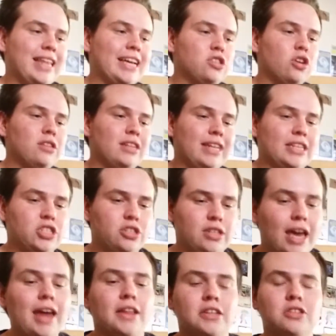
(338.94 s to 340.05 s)
And that's all the
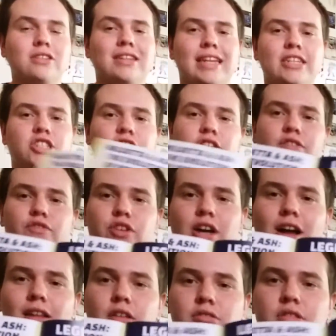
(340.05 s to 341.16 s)
legendary. Yeah, that's all the legendaries for
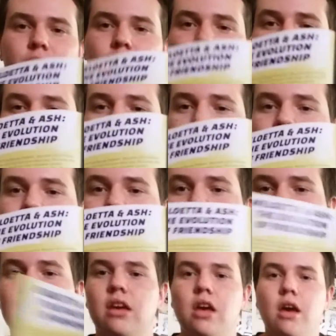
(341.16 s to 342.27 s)
Kalos. Look at that,
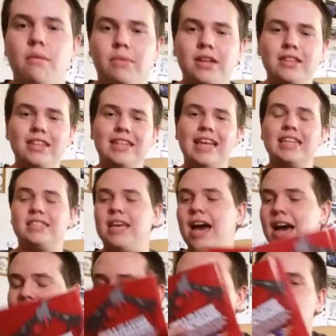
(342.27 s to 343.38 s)
guys. But nonetheless,
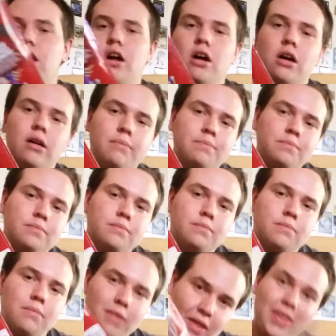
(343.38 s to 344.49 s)
guys, um,
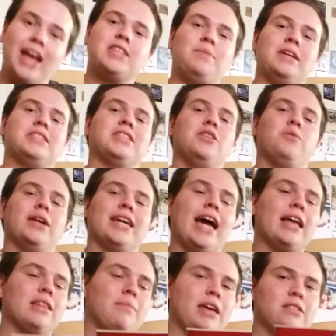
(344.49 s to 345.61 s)
that's basically what I
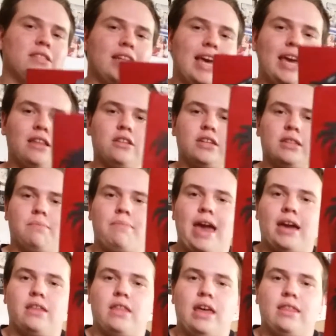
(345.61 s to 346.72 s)
got in the mail today. Look at the
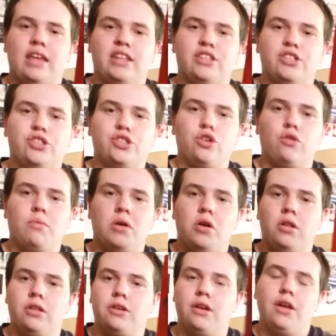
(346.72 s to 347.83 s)
back of that. That is so
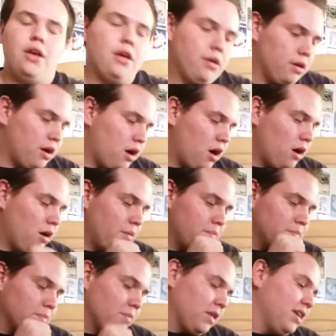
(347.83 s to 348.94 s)
baller.
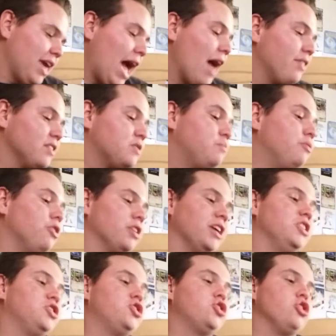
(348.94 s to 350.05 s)
Um, yeah, this book
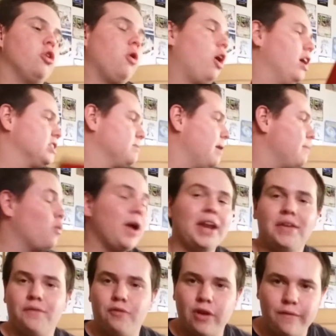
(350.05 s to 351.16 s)
is so awesome. I've been
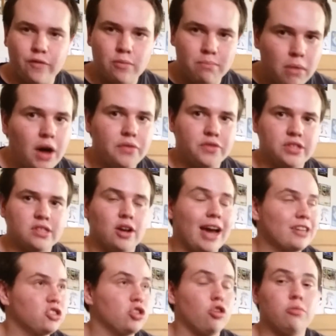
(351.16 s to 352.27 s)
waiting for it for months,
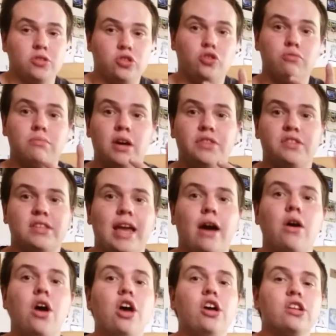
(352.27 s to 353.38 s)
actually almost two months now.
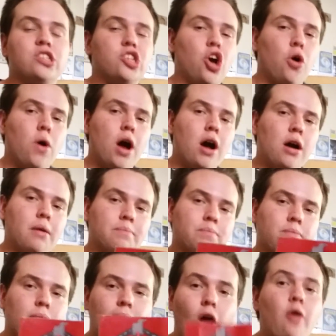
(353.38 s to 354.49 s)
So, um,
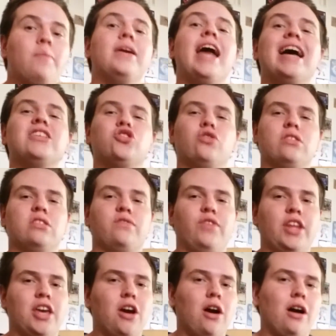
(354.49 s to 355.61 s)
hope you guys enjoyed this
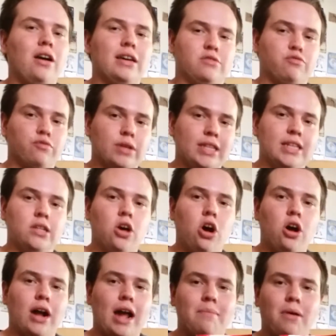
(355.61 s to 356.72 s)
video. It's really
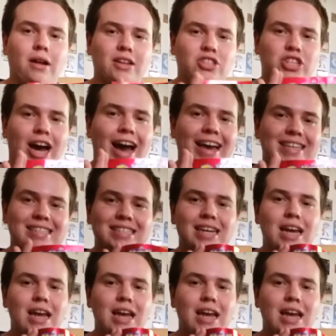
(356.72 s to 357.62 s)
long. I apologize.